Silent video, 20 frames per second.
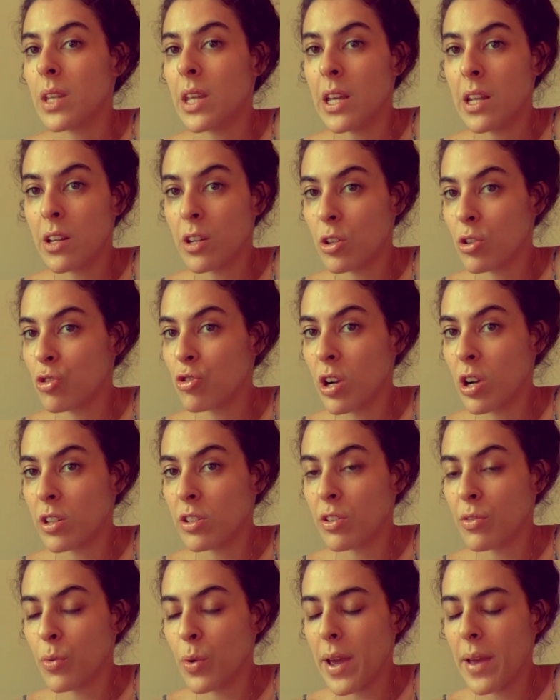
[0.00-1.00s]
in a
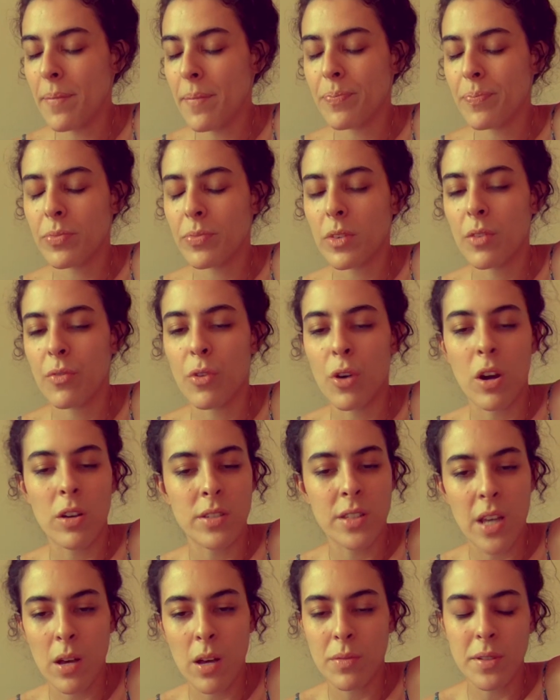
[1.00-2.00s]
constructive way for
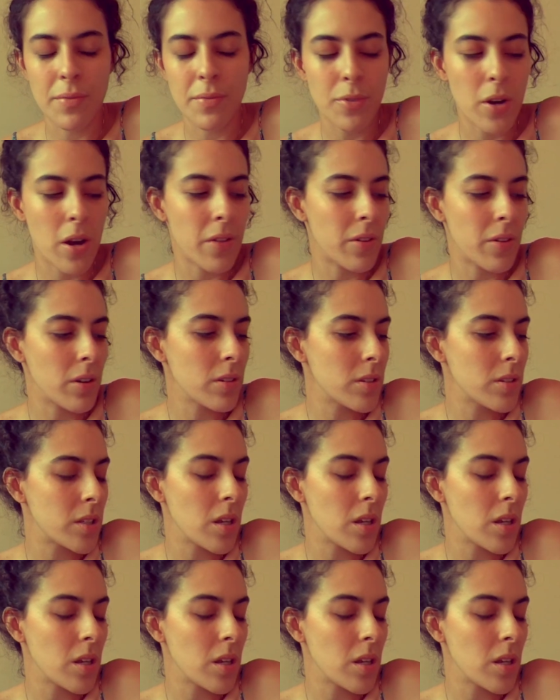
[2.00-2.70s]
ourselves and for others.